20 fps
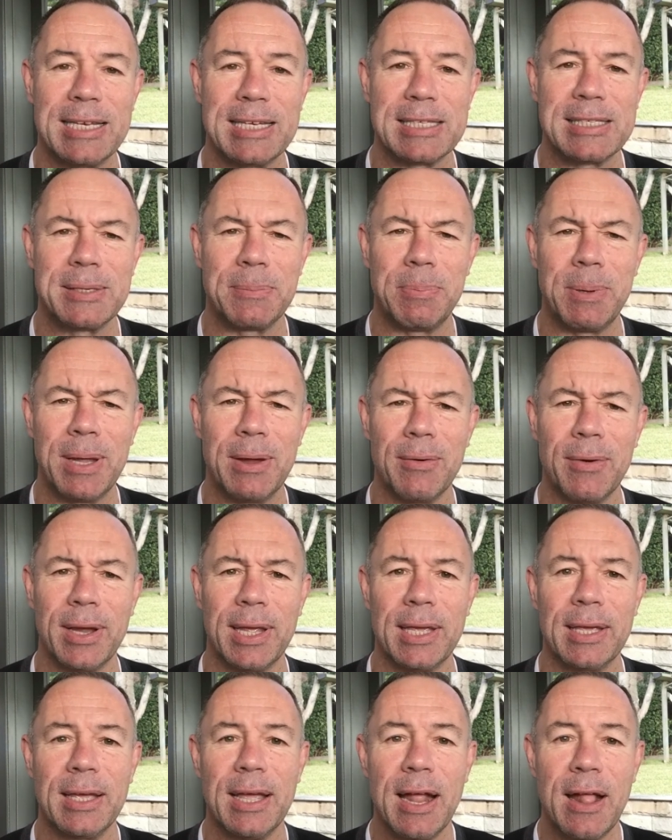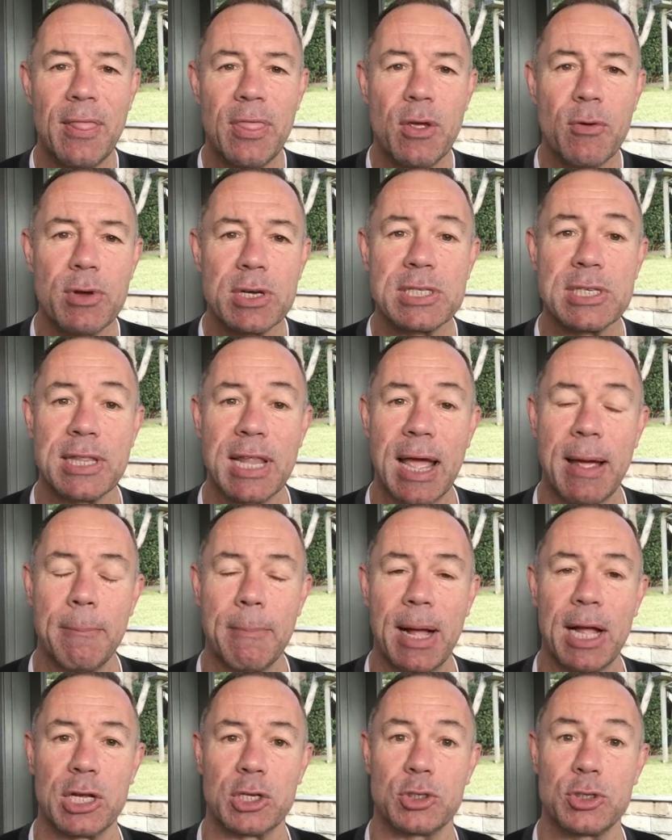disappearing, there isn't that
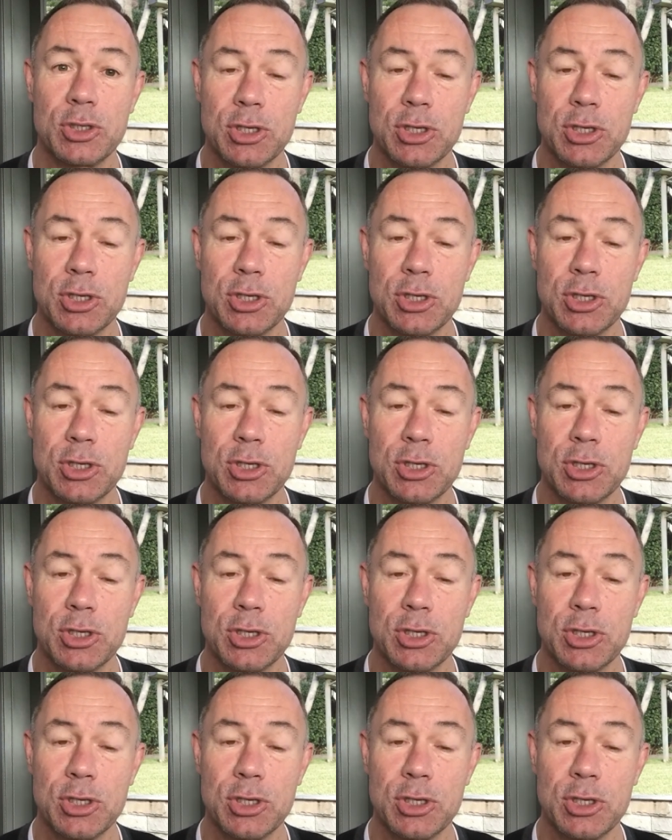much.